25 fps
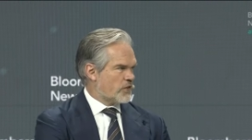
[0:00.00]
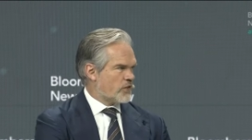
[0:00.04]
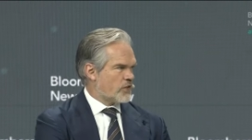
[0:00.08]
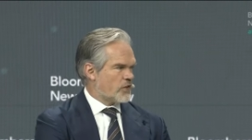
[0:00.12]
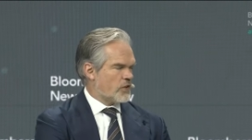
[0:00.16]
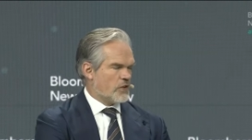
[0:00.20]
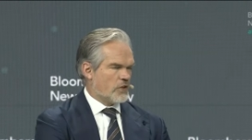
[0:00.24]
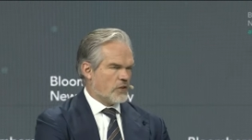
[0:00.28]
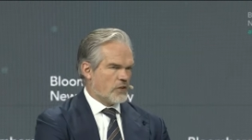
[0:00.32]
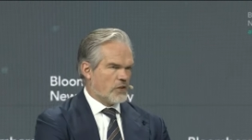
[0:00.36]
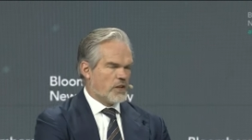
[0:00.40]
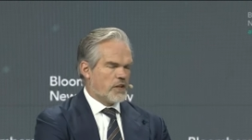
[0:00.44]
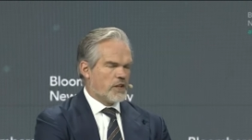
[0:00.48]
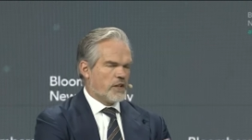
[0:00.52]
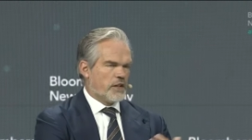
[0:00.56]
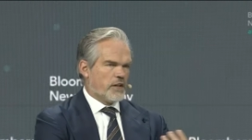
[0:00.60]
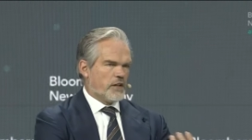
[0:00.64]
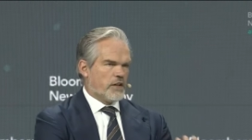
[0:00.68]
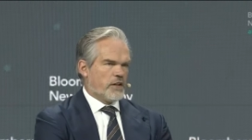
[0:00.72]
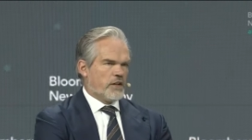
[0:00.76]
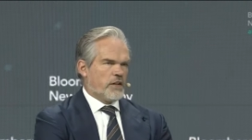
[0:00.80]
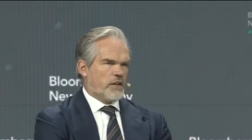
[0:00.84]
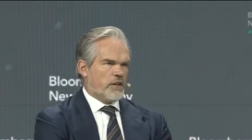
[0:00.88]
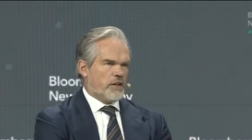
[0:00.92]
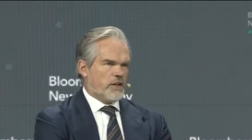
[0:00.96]
So
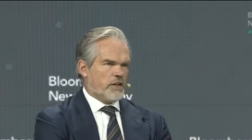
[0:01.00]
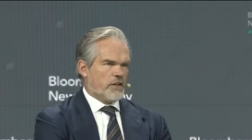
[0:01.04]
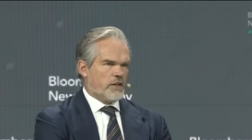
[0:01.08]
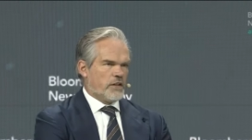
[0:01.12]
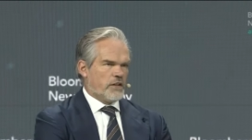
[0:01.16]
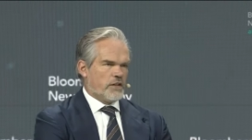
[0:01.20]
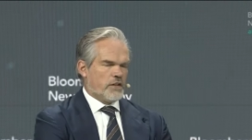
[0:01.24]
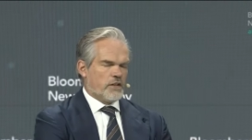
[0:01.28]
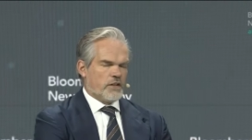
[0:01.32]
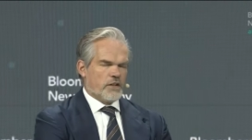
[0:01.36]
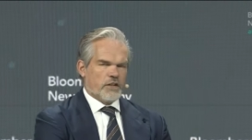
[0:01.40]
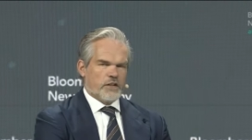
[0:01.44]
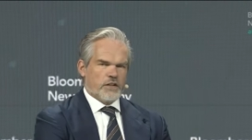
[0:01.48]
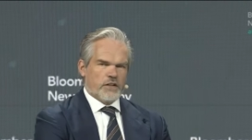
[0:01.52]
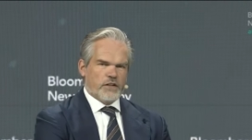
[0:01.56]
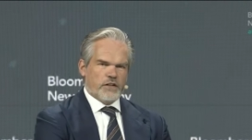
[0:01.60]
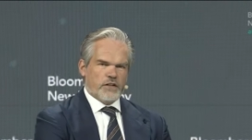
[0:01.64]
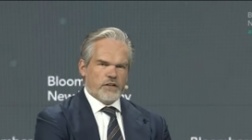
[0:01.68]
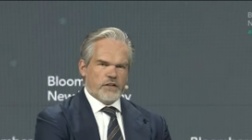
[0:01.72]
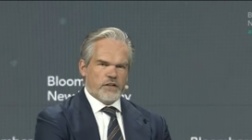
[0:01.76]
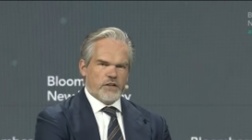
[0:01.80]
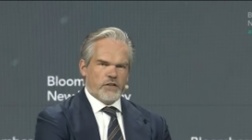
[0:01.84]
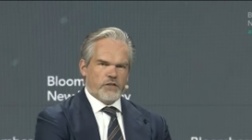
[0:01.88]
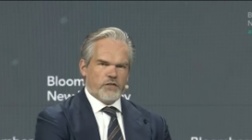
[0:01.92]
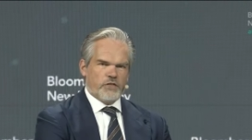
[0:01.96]

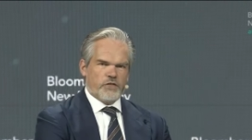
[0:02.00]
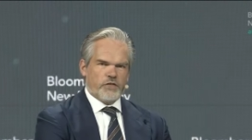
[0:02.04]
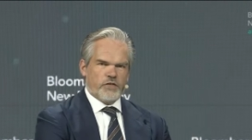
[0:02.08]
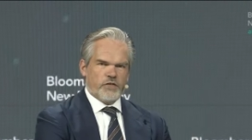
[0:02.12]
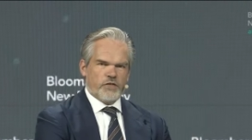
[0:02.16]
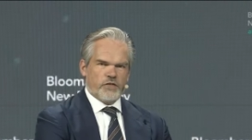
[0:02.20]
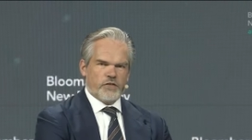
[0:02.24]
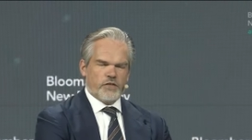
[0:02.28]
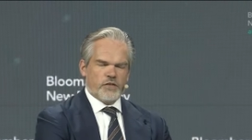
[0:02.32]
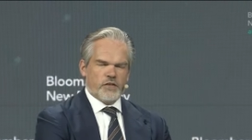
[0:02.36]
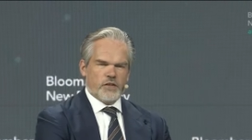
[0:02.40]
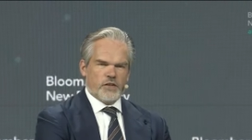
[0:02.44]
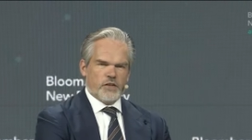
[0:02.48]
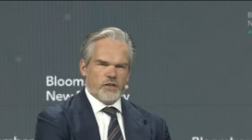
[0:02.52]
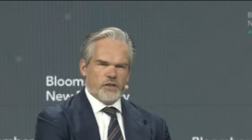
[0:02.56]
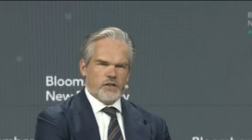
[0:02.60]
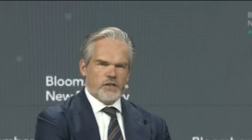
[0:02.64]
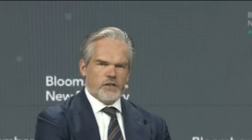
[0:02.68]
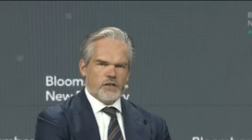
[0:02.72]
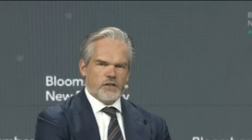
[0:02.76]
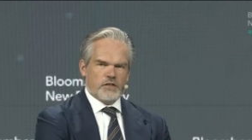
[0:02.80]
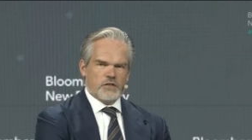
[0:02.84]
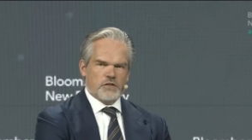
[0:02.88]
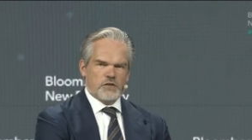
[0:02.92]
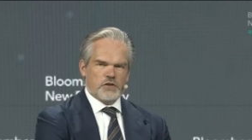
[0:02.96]
if
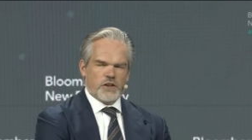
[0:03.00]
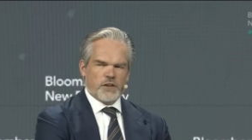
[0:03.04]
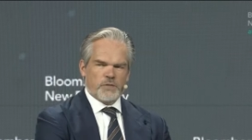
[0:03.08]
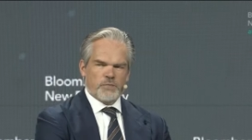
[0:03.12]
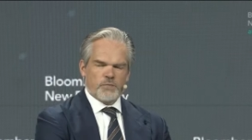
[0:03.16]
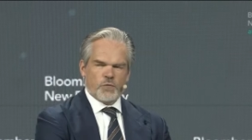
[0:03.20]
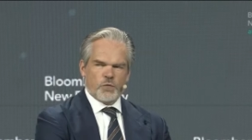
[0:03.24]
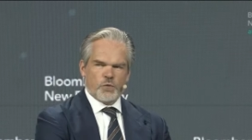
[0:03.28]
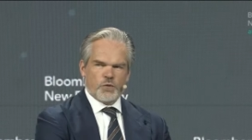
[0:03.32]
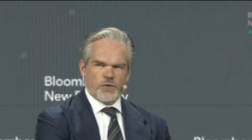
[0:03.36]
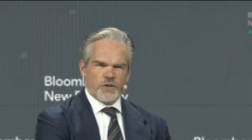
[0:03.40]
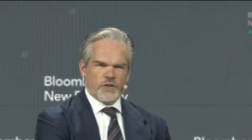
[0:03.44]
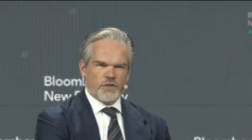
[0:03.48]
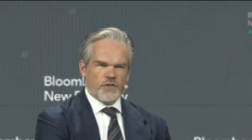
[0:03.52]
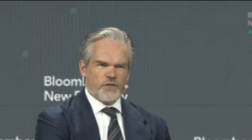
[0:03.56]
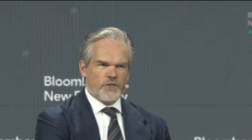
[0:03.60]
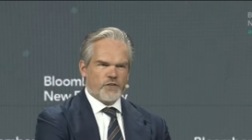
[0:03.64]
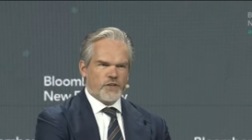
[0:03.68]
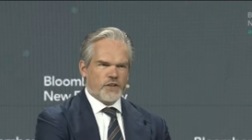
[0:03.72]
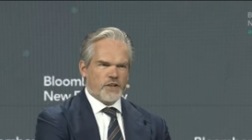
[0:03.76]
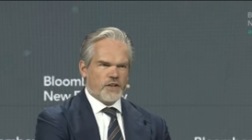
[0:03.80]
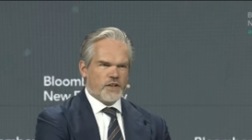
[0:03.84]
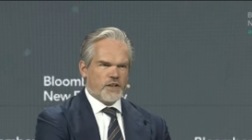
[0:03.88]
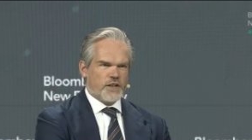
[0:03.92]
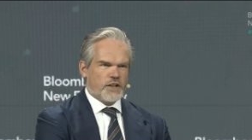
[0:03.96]
Trump wins
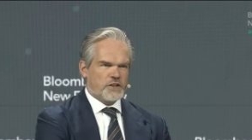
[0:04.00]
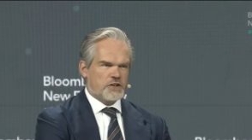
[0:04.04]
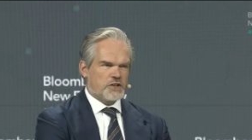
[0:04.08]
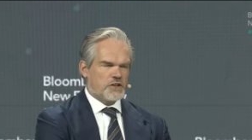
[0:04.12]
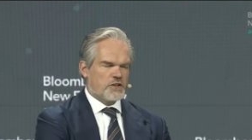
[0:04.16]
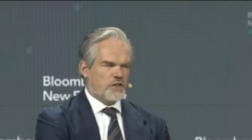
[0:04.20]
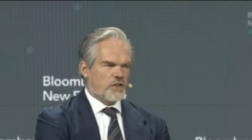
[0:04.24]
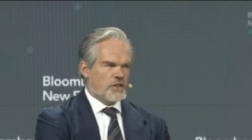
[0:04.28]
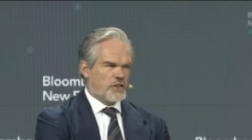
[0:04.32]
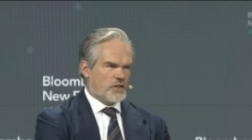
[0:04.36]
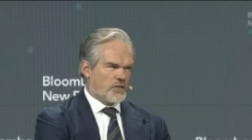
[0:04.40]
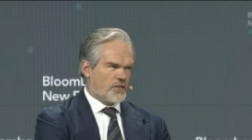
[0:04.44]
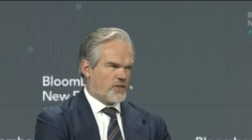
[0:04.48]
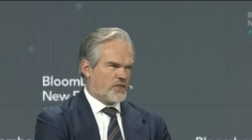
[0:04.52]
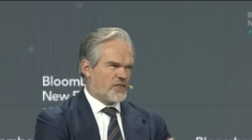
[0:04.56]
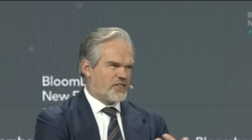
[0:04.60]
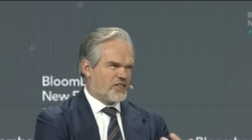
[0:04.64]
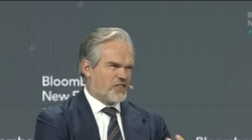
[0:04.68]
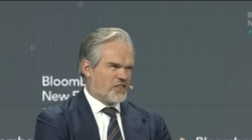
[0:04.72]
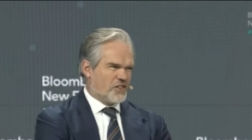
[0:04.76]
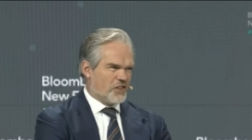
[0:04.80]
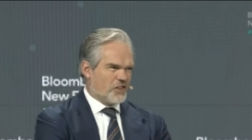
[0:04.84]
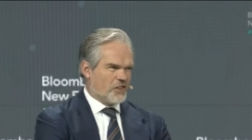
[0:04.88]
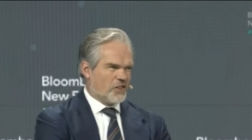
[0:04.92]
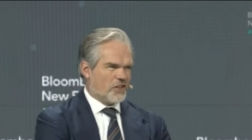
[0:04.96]
the election, it's
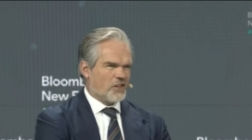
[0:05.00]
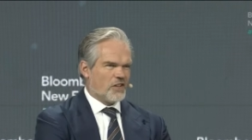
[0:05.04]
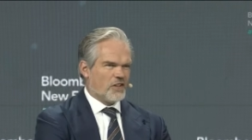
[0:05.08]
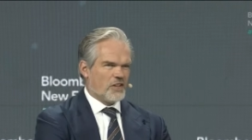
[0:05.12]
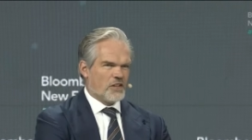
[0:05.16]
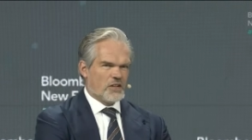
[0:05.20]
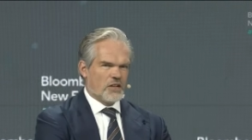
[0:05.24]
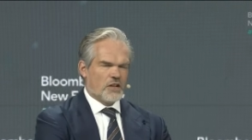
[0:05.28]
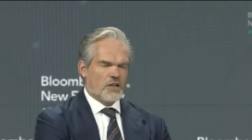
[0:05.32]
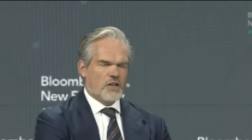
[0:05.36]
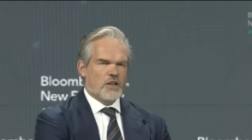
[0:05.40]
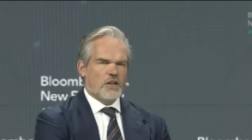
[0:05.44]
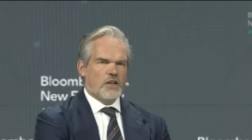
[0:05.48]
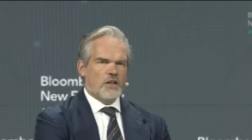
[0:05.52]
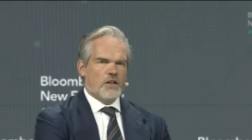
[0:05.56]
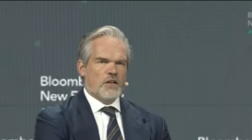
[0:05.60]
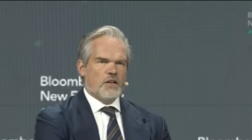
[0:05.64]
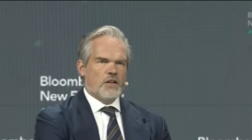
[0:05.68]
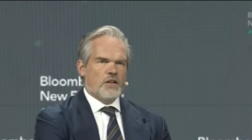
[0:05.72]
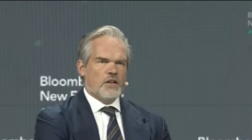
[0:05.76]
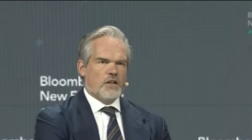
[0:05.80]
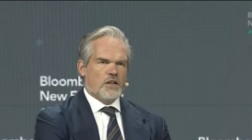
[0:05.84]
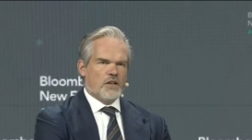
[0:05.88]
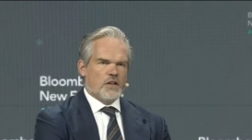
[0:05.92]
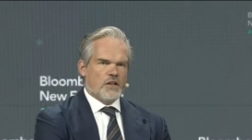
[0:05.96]
still
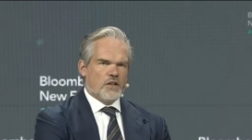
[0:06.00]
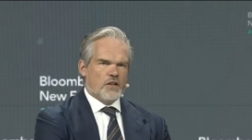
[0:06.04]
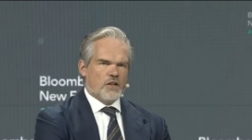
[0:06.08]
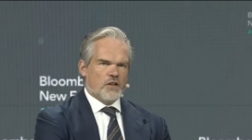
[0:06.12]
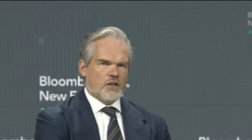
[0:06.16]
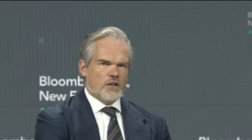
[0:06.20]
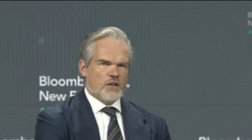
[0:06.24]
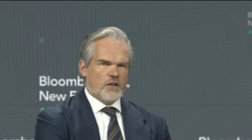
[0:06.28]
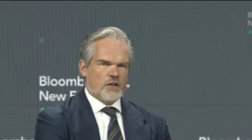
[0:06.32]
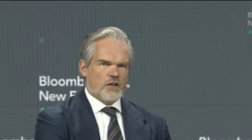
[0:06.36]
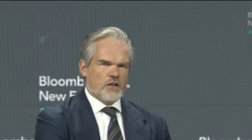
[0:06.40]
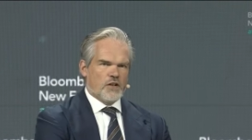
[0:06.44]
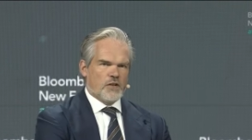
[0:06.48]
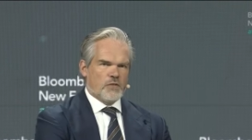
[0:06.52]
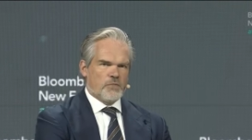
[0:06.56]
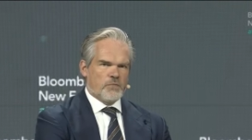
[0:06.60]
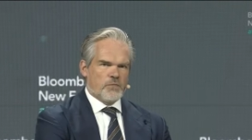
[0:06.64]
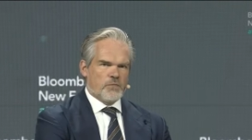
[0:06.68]
a